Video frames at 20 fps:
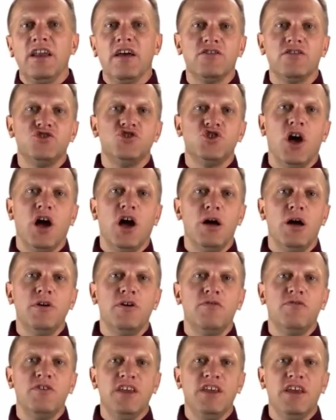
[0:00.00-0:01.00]
Now, the
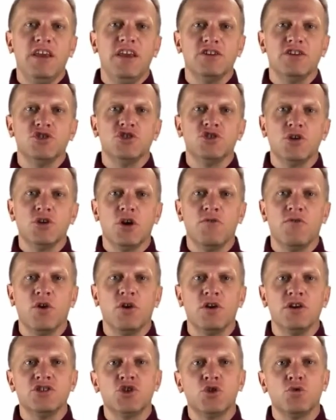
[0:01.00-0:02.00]
job of a DNS
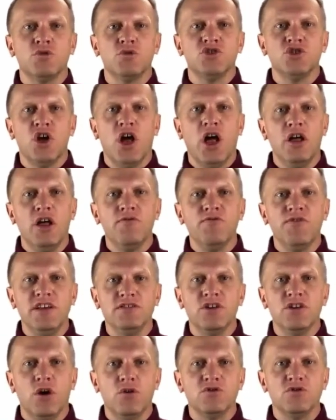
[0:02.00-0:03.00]
server is to resolve
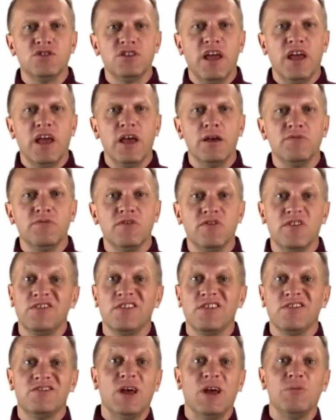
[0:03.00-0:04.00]
these host names,
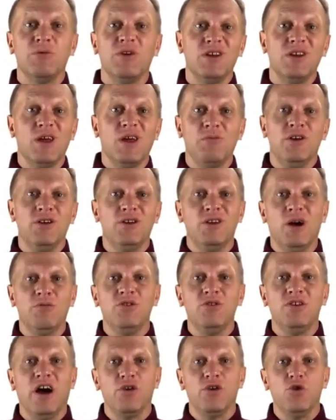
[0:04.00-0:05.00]
such as
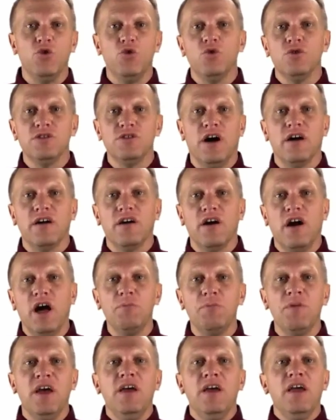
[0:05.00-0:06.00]

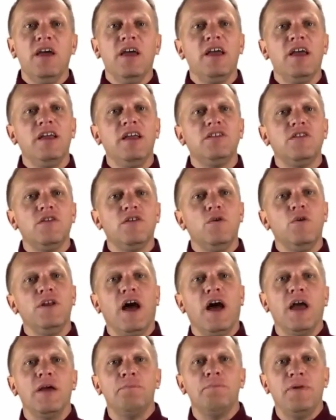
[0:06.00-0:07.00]
www.google.com, into
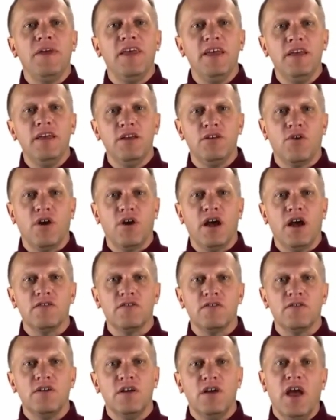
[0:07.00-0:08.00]
an IP
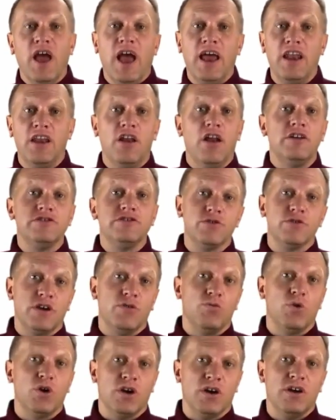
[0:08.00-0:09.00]
address. And it also
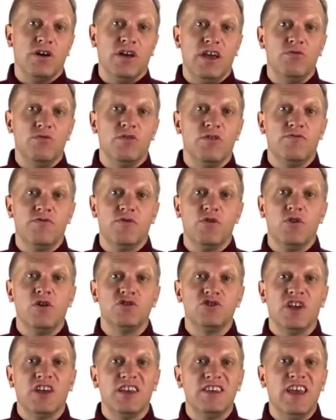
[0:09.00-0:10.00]
can work in
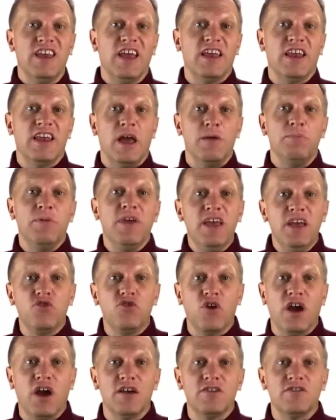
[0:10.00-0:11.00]
reverse. It can take an IP
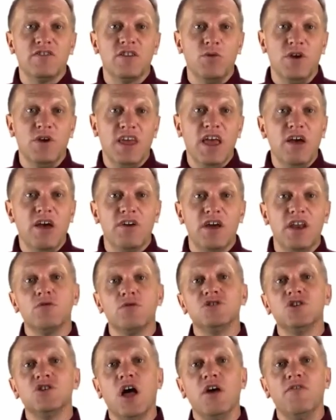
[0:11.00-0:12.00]
address that we give it
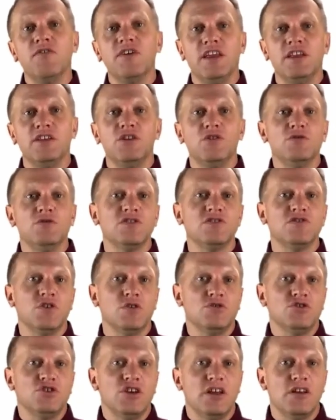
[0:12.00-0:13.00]
and resolve it into its
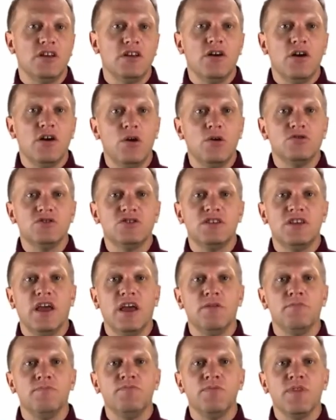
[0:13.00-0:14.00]
associated host
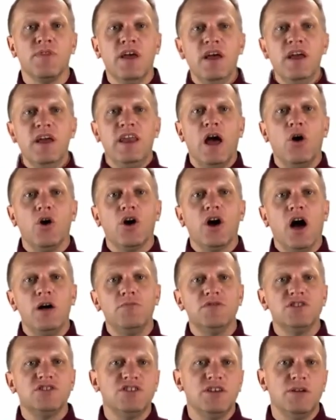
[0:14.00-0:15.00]
name. Now, a
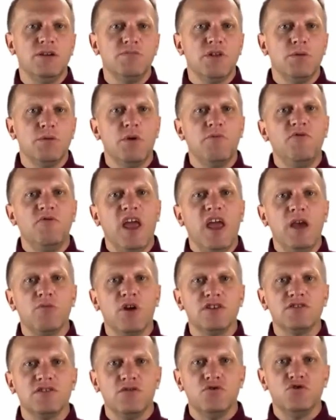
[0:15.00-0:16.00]
common symptom of
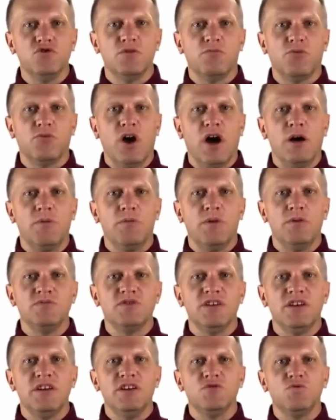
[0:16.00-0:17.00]
name resolution
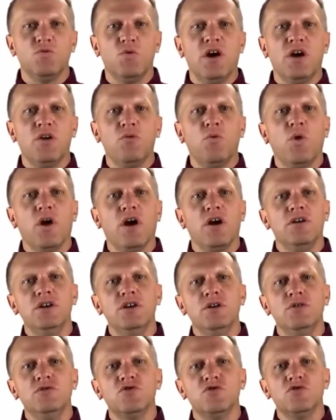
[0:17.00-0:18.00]
problems is one where
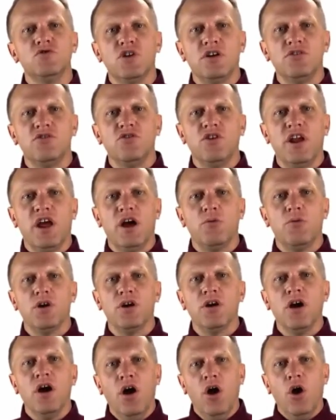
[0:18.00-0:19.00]
users on your
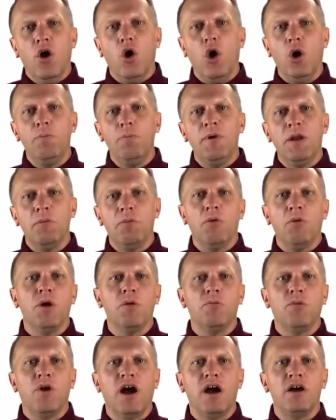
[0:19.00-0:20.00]
network open up a
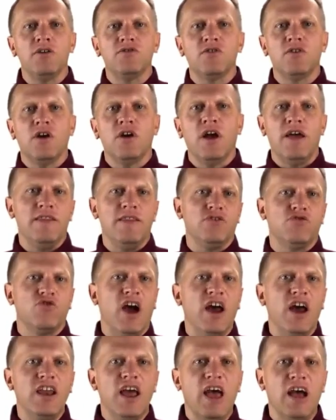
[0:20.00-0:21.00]
web browser and they
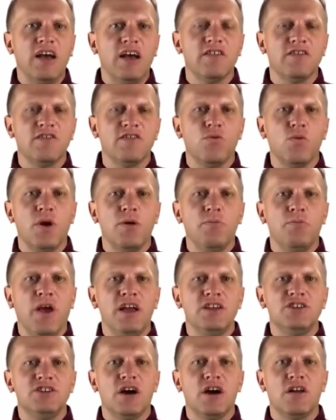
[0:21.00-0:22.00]
try to access a web
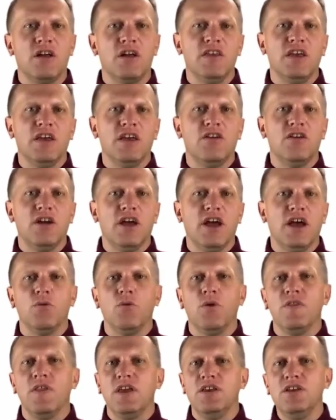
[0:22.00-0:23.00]
page out on the
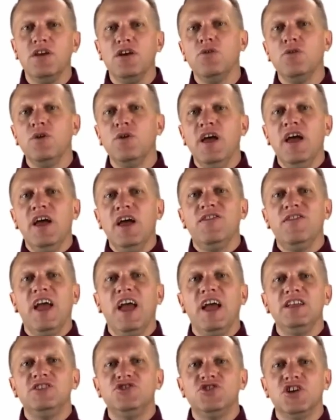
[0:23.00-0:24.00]
internet, and when they do,
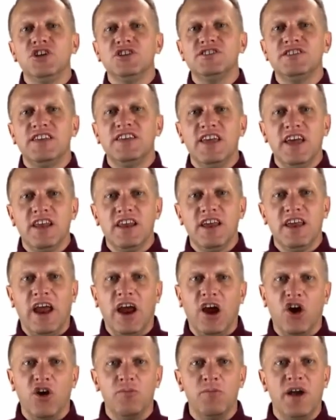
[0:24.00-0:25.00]
they just get
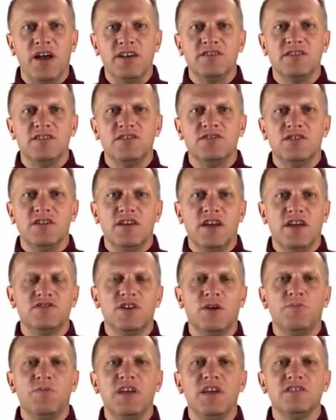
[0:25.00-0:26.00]
an error message.
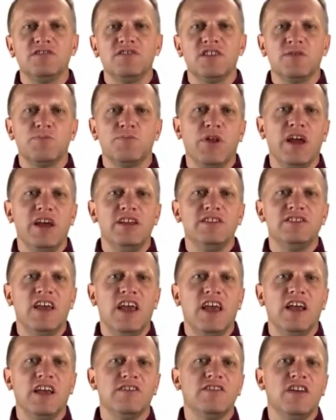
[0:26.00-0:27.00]
Something is displayed
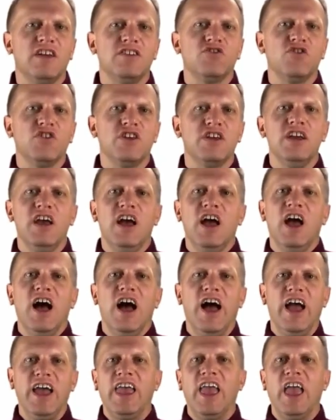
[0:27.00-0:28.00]
saying essentially,
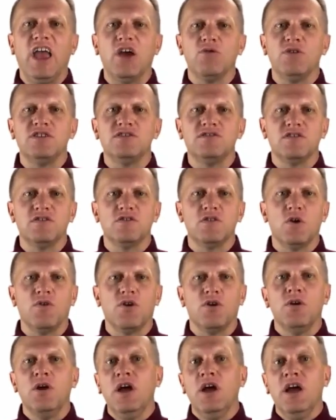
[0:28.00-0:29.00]
I can't reach the
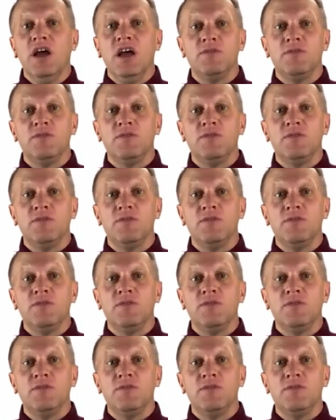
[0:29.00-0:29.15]
server.